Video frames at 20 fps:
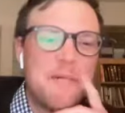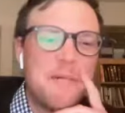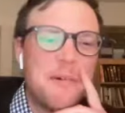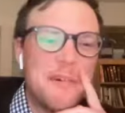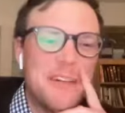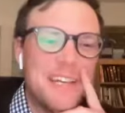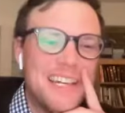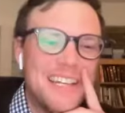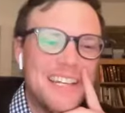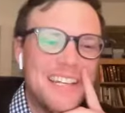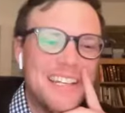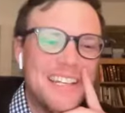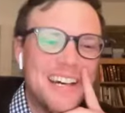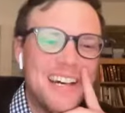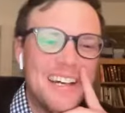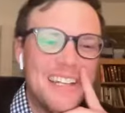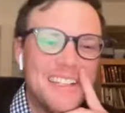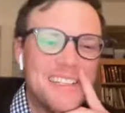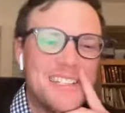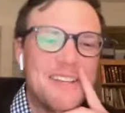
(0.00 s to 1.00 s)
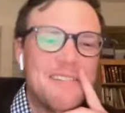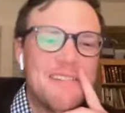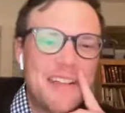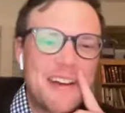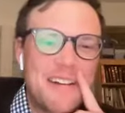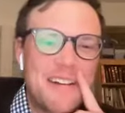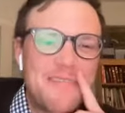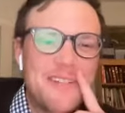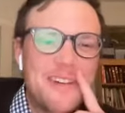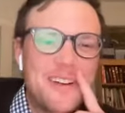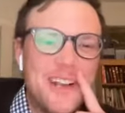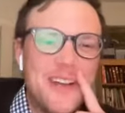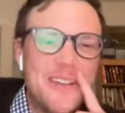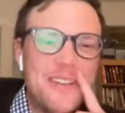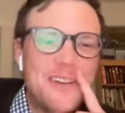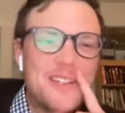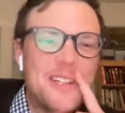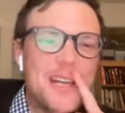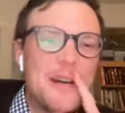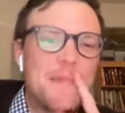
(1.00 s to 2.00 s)
we can save that for
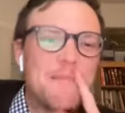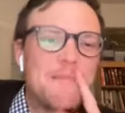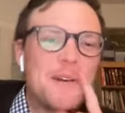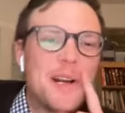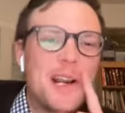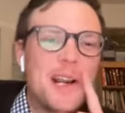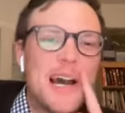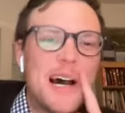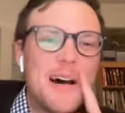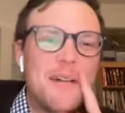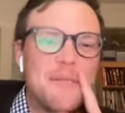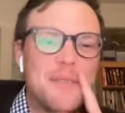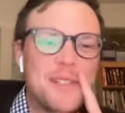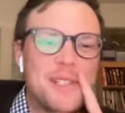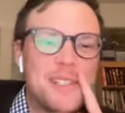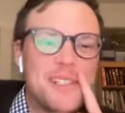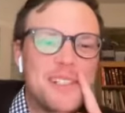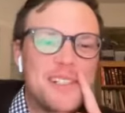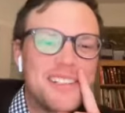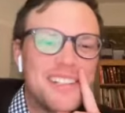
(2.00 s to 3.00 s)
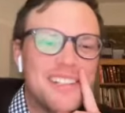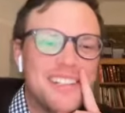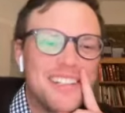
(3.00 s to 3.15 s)
another time, perhaps.